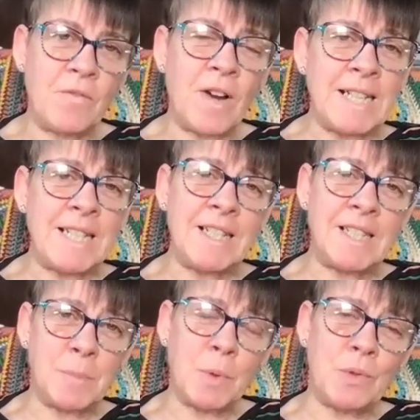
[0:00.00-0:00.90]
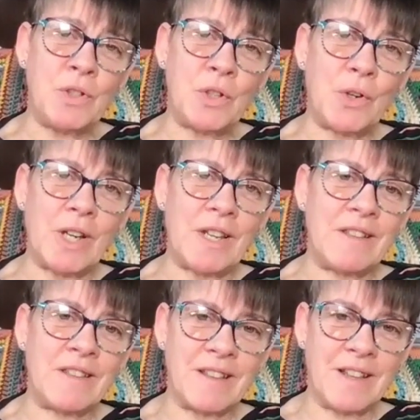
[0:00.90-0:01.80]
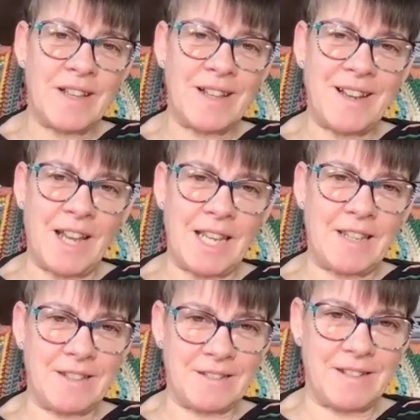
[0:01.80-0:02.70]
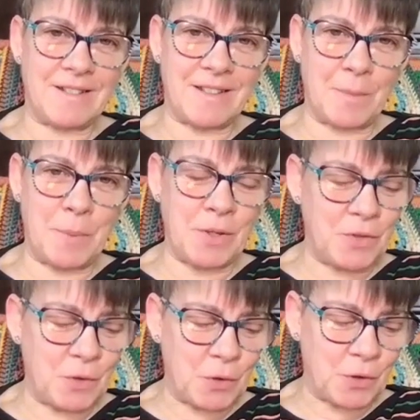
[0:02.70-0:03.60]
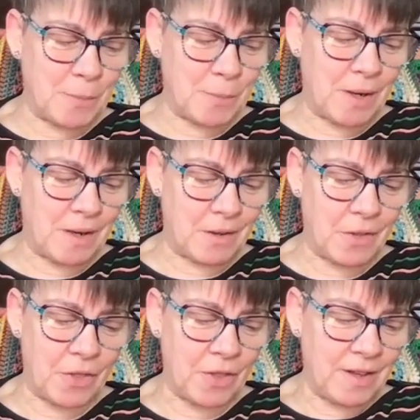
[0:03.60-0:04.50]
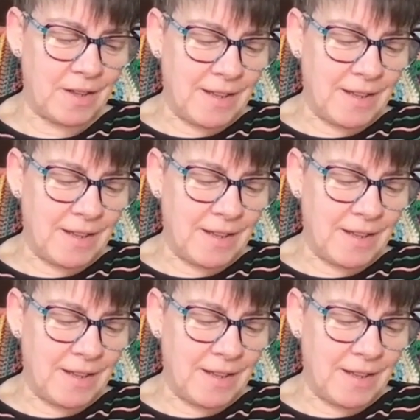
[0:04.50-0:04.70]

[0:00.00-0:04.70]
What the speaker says: finding small joys like a beautiful green path,